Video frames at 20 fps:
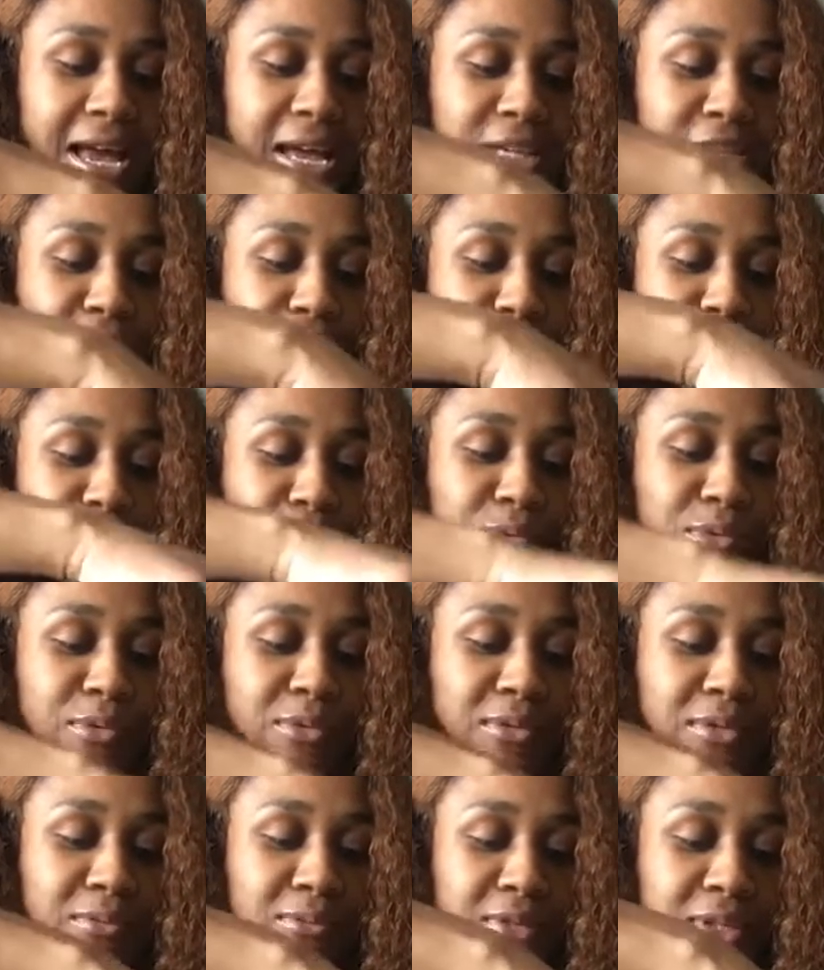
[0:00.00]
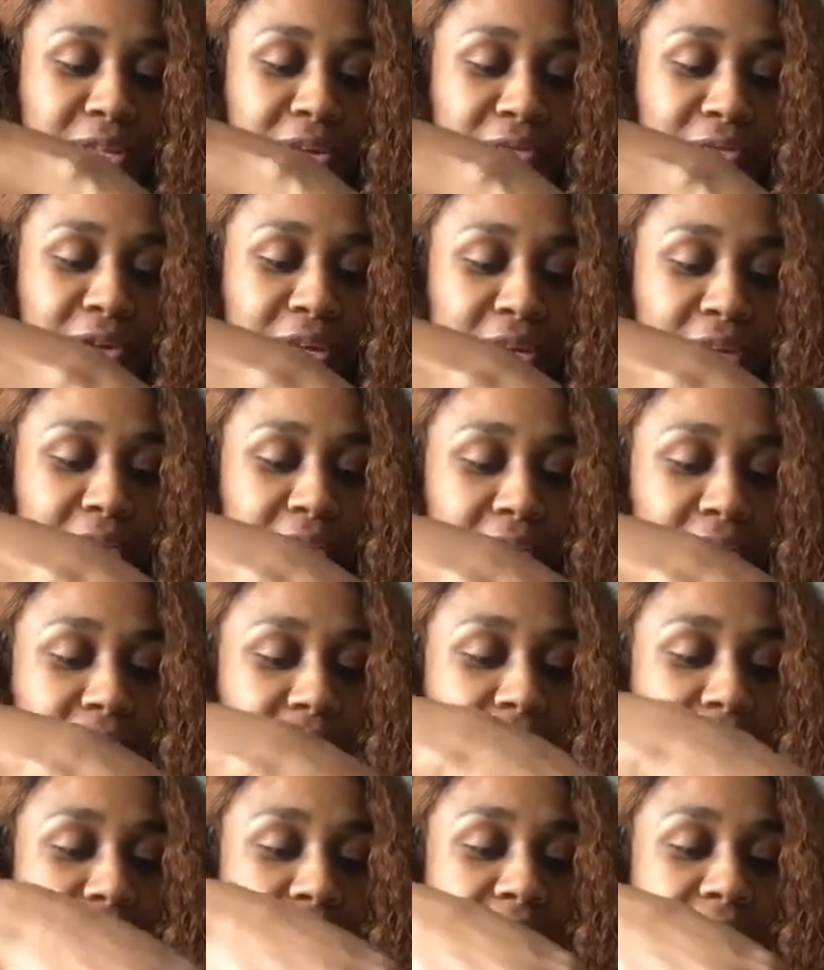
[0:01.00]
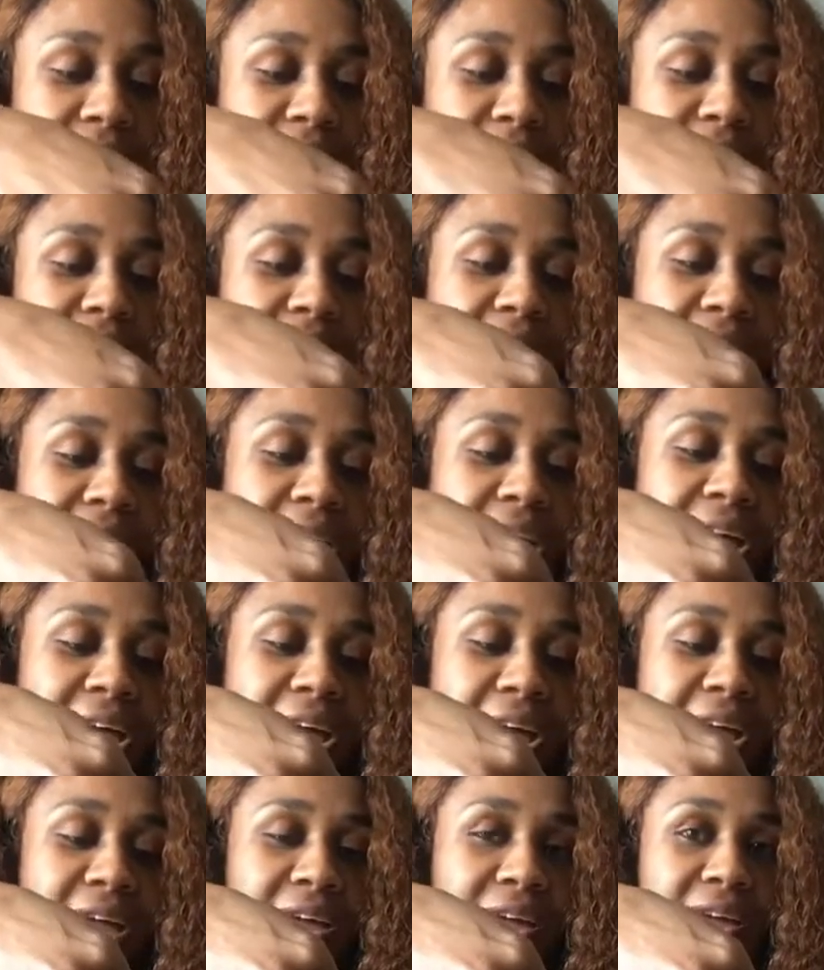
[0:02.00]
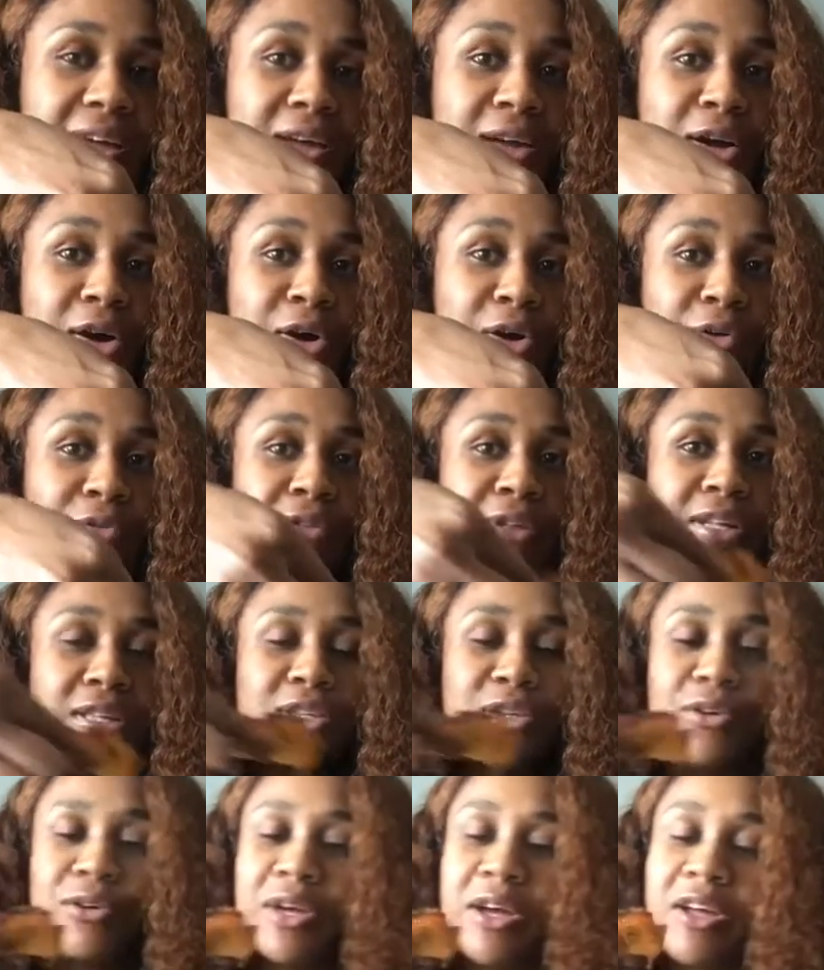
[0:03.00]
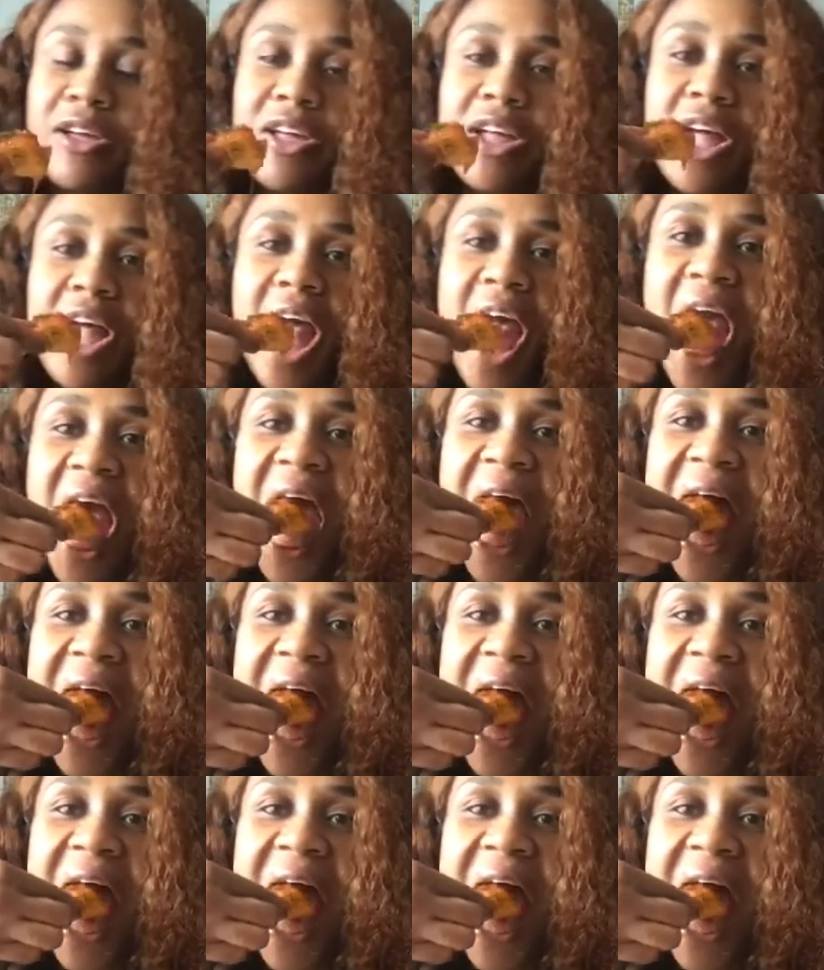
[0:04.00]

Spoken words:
I just threw some stuff in here that I had. Hopefully it turned out good.